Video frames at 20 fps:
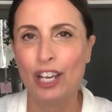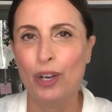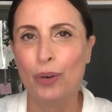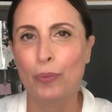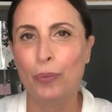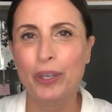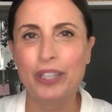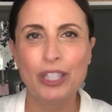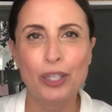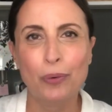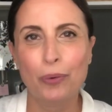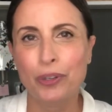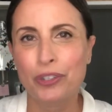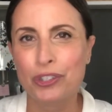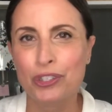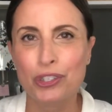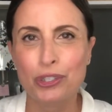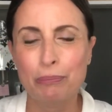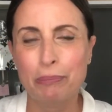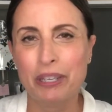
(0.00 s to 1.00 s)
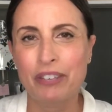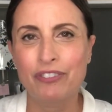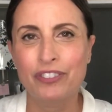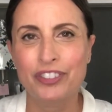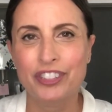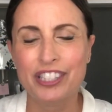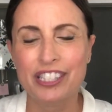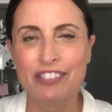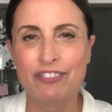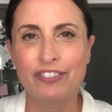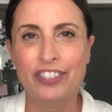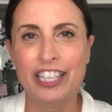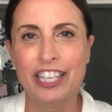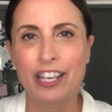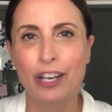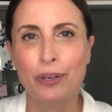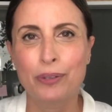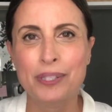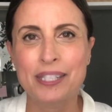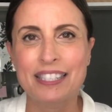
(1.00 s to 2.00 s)
what the order should be for this
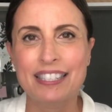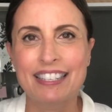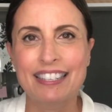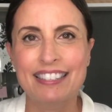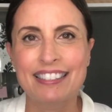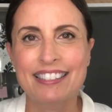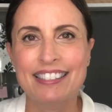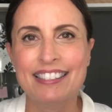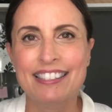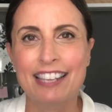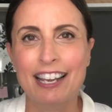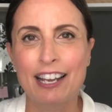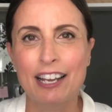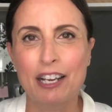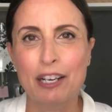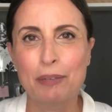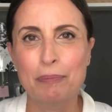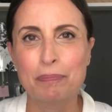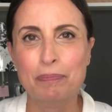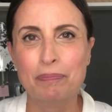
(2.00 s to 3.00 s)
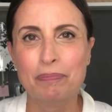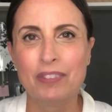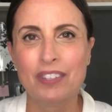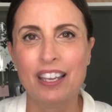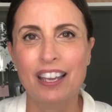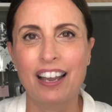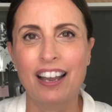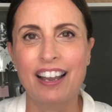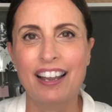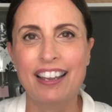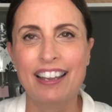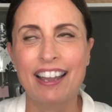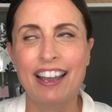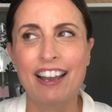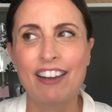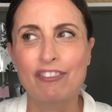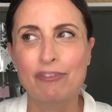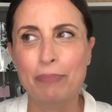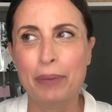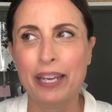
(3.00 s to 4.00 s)
video since um, I
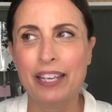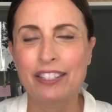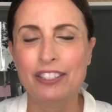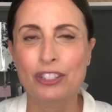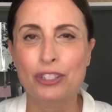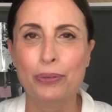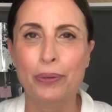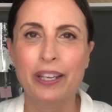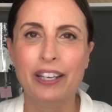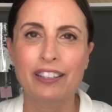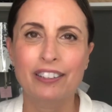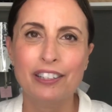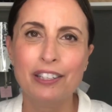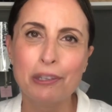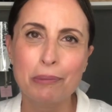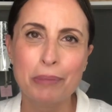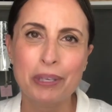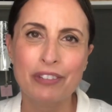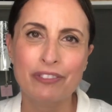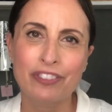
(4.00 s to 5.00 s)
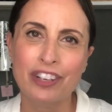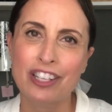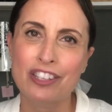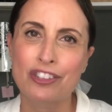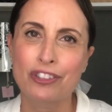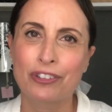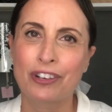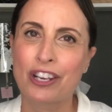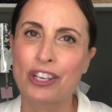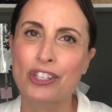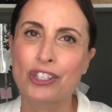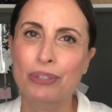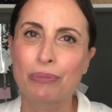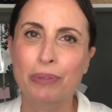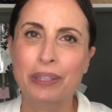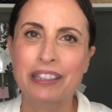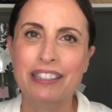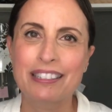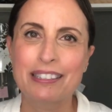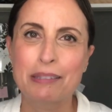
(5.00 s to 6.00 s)
have been doing a little bit of restoration
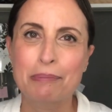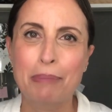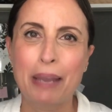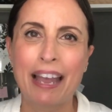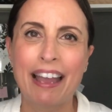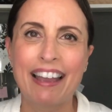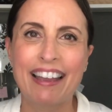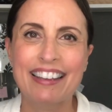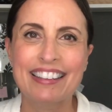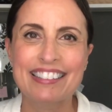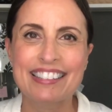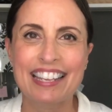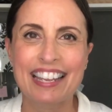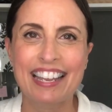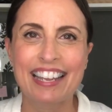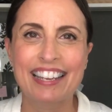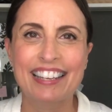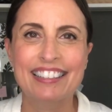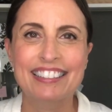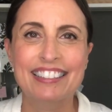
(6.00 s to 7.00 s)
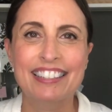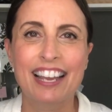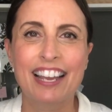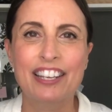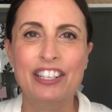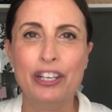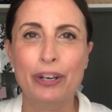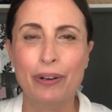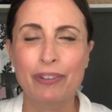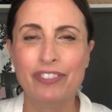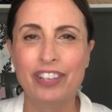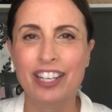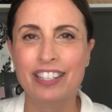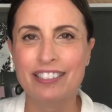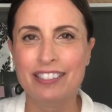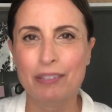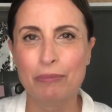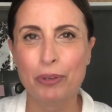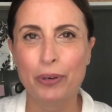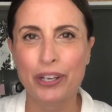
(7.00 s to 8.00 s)
with these bags, and I know I've gotten
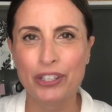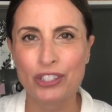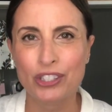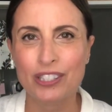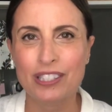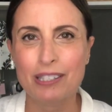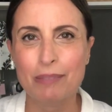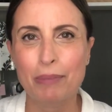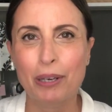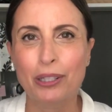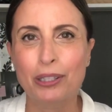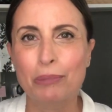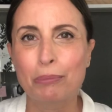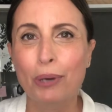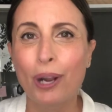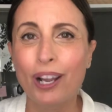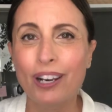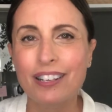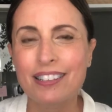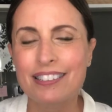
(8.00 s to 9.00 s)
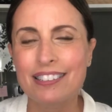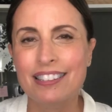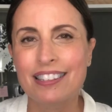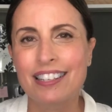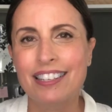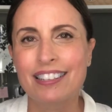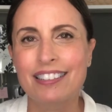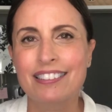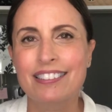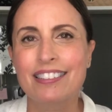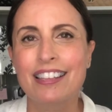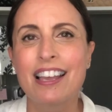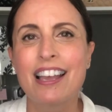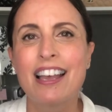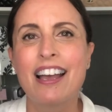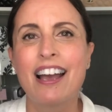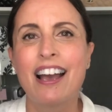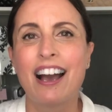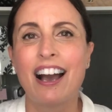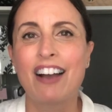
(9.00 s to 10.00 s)
some questions about the products and things
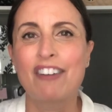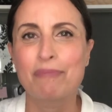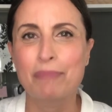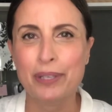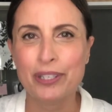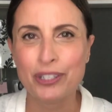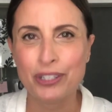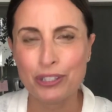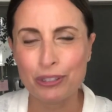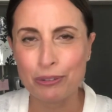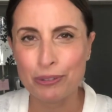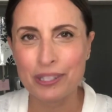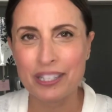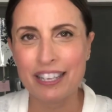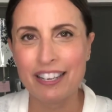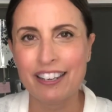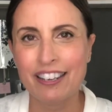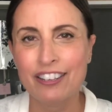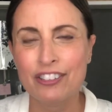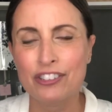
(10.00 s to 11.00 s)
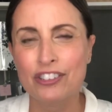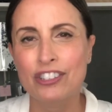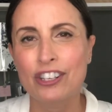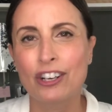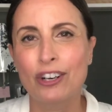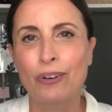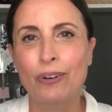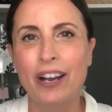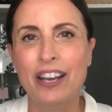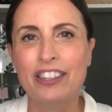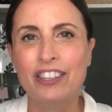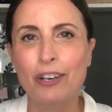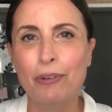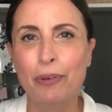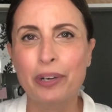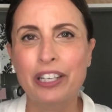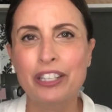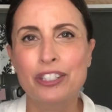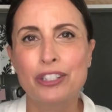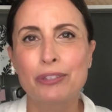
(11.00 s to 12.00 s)
I've been using. So I thought what
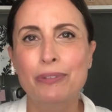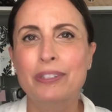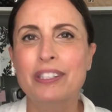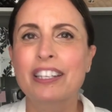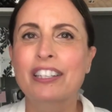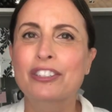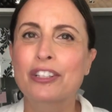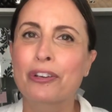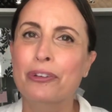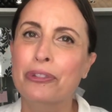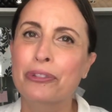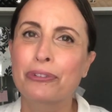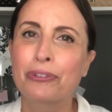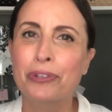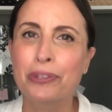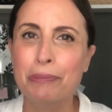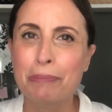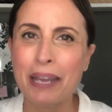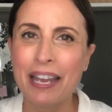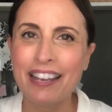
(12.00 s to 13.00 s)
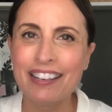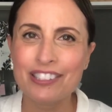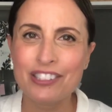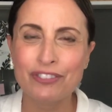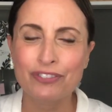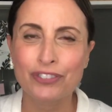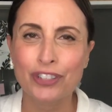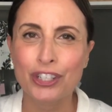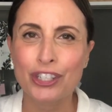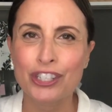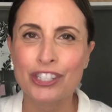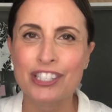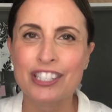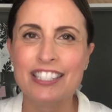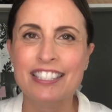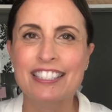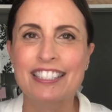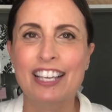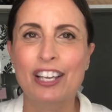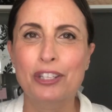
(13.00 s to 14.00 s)
I'd do is I'd go through the bags
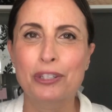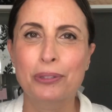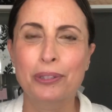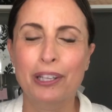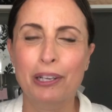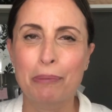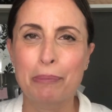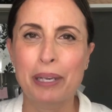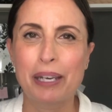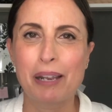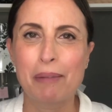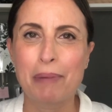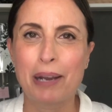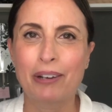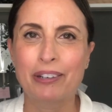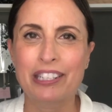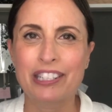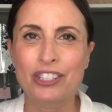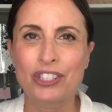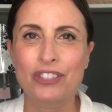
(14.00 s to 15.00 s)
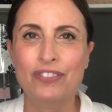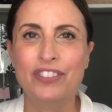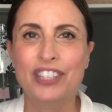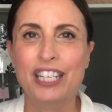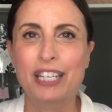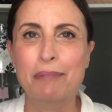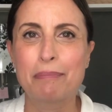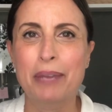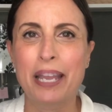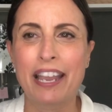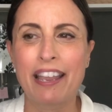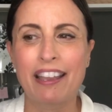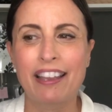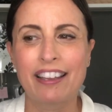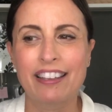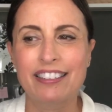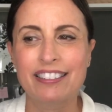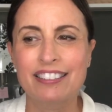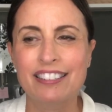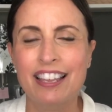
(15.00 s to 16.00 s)
first, tell you a little bit about each of them,
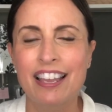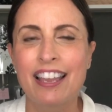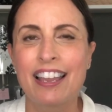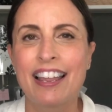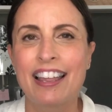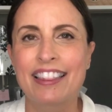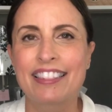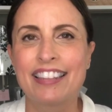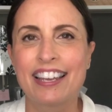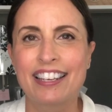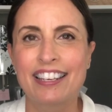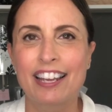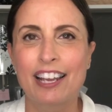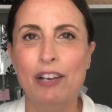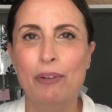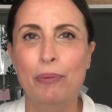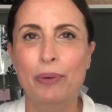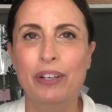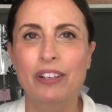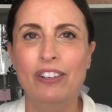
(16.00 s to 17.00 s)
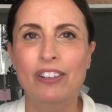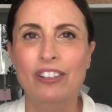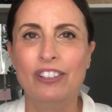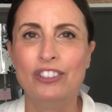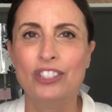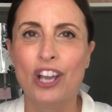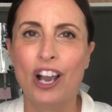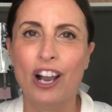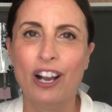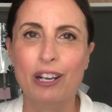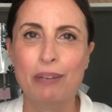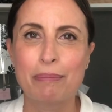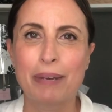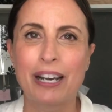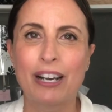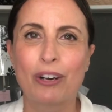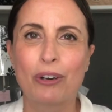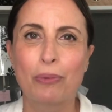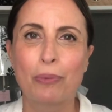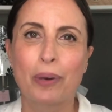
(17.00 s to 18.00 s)
and then I will talk
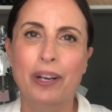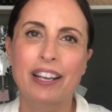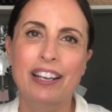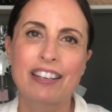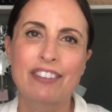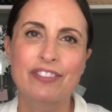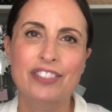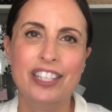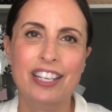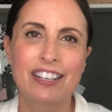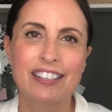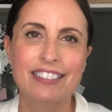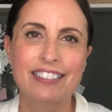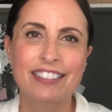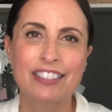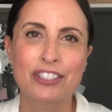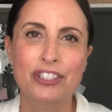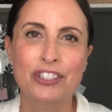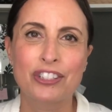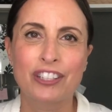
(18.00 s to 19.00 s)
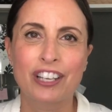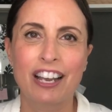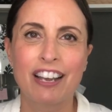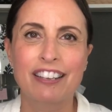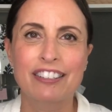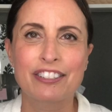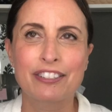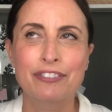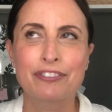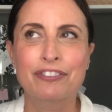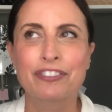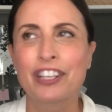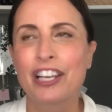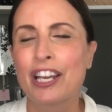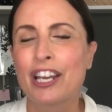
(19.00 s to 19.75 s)
about what I have done to kind of